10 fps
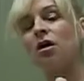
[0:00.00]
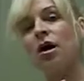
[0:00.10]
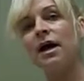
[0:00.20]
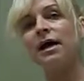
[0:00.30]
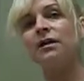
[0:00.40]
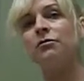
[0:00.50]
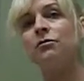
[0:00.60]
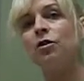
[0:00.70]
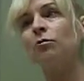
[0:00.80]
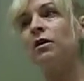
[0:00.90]
the high end of
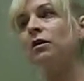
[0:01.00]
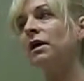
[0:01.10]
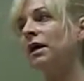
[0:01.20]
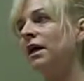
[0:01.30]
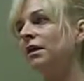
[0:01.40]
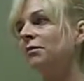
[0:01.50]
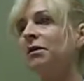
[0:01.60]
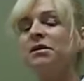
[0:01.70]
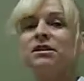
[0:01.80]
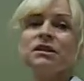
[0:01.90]
normal, and it may
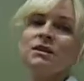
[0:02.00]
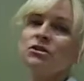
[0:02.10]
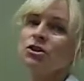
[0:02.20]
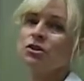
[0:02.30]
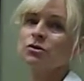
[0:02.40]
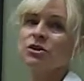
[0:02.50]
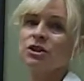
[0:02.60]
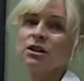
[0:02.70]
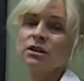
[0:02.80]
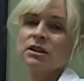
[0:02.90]
be as easy as just
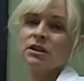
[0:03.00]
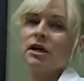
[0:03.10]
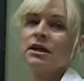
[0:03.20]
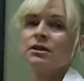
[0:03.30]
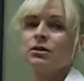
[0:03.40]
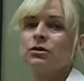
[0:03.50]
switching the diet